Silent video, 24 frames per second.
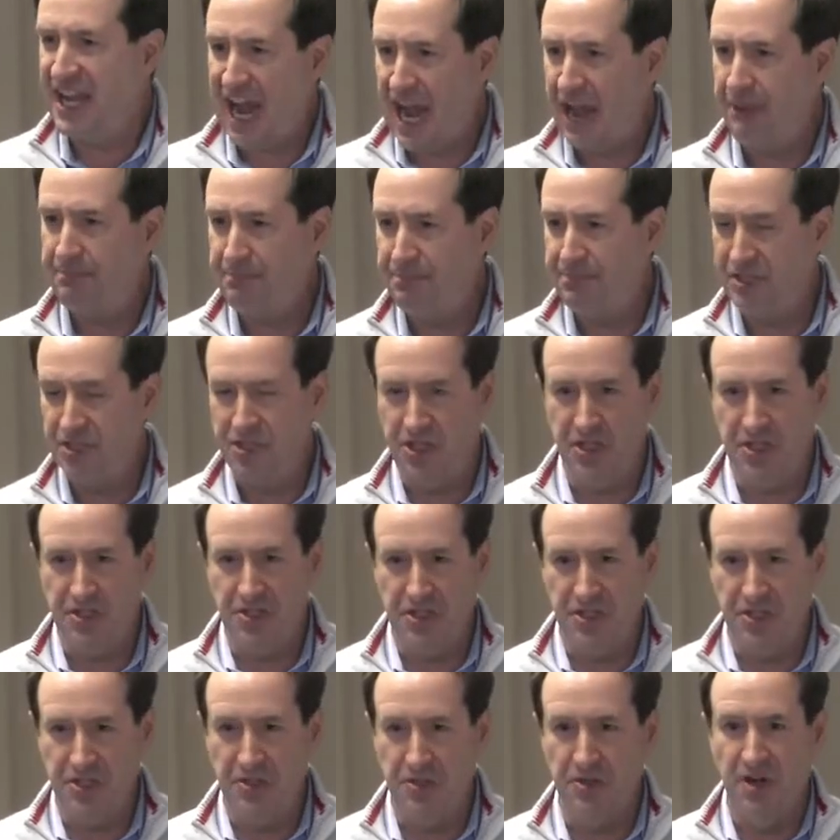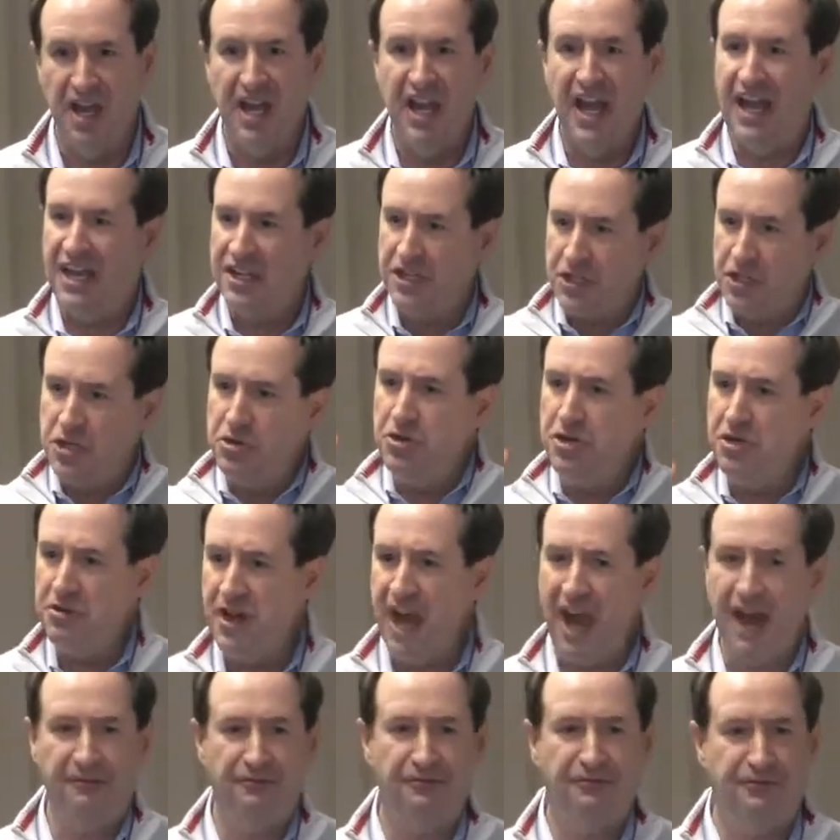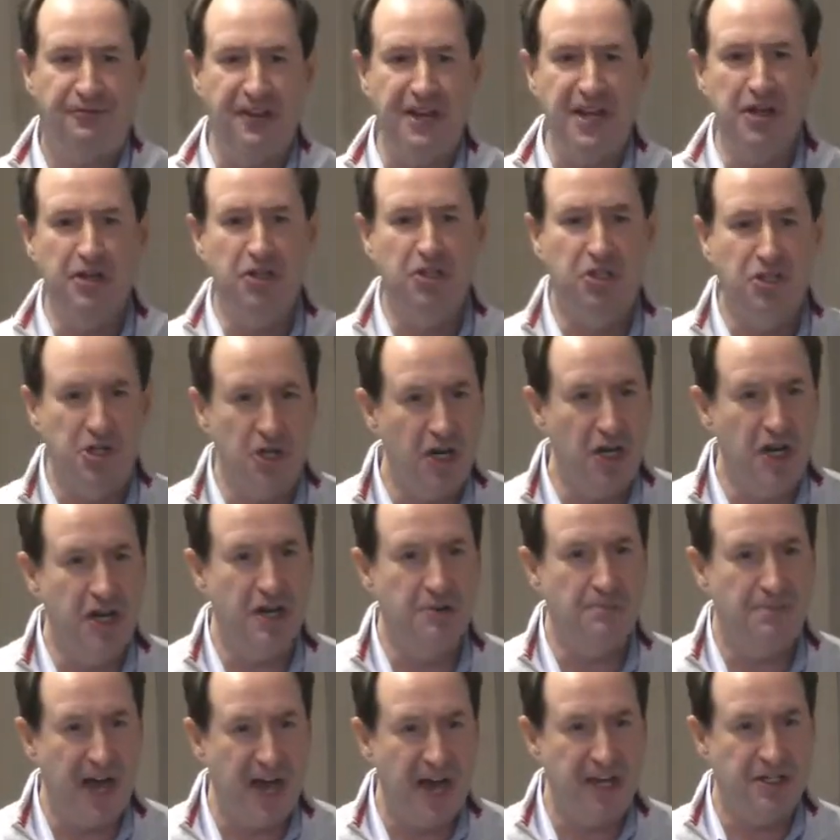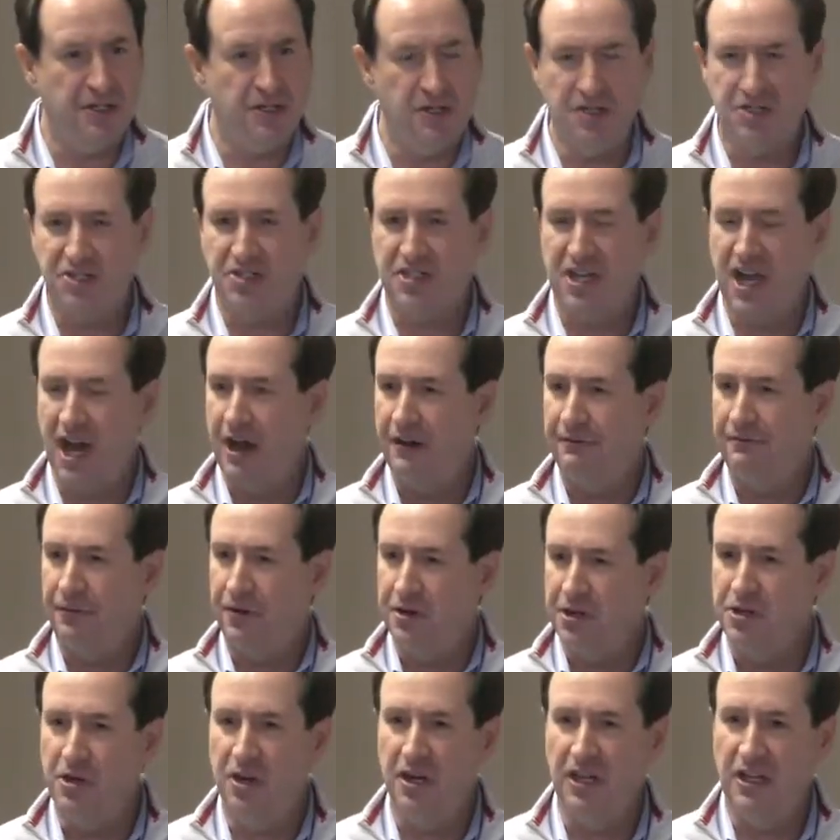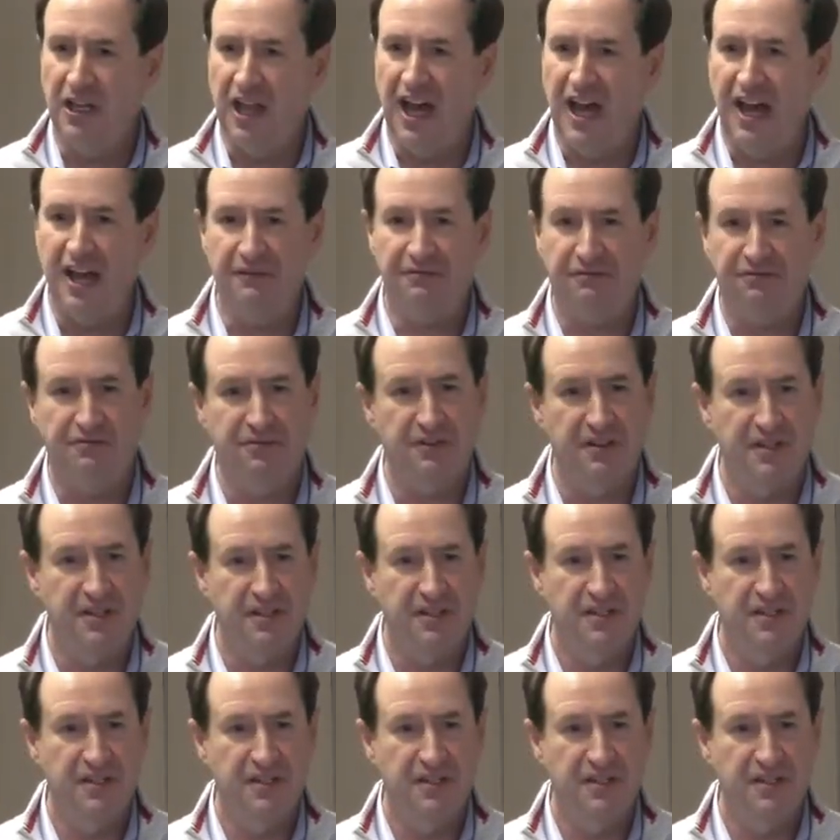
happen to you and you do not feel good about yourself or your life,